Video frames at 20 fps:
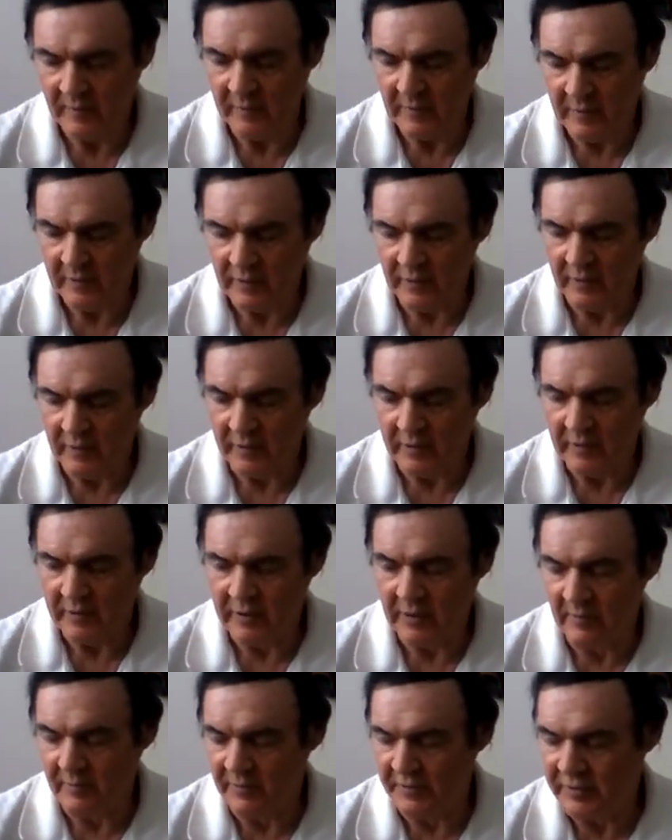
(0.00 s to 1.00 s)
Another good
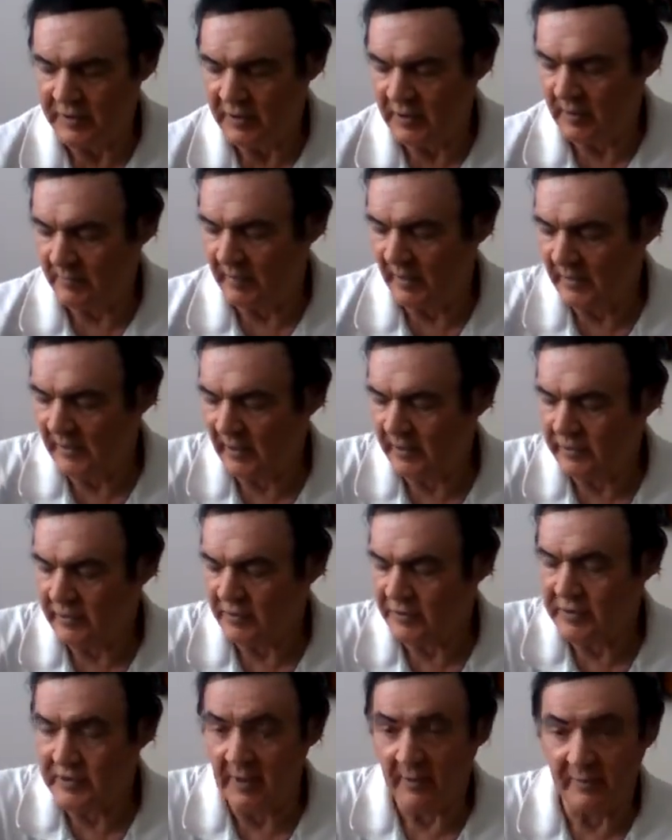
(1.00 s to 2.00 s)
double stop. I like
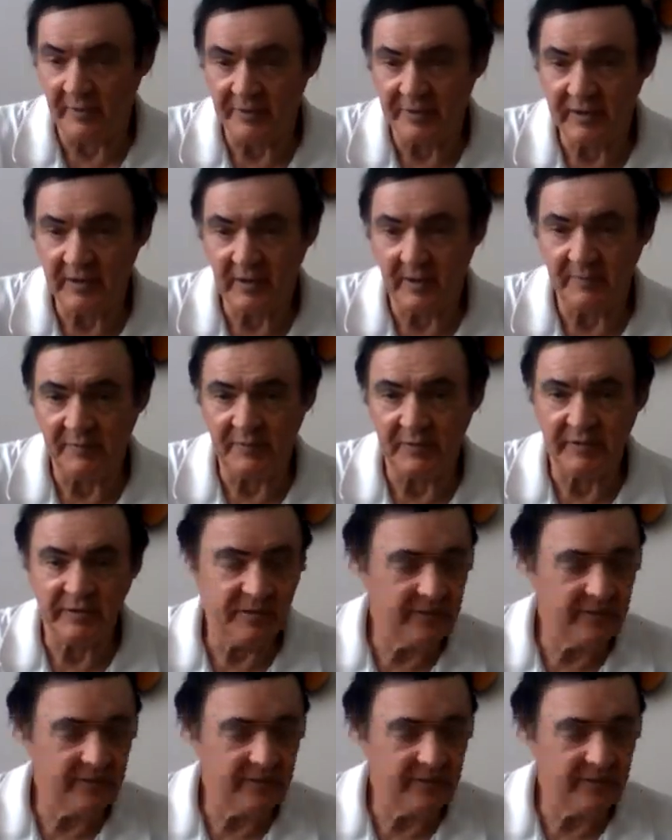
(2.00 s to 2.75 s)
those double stops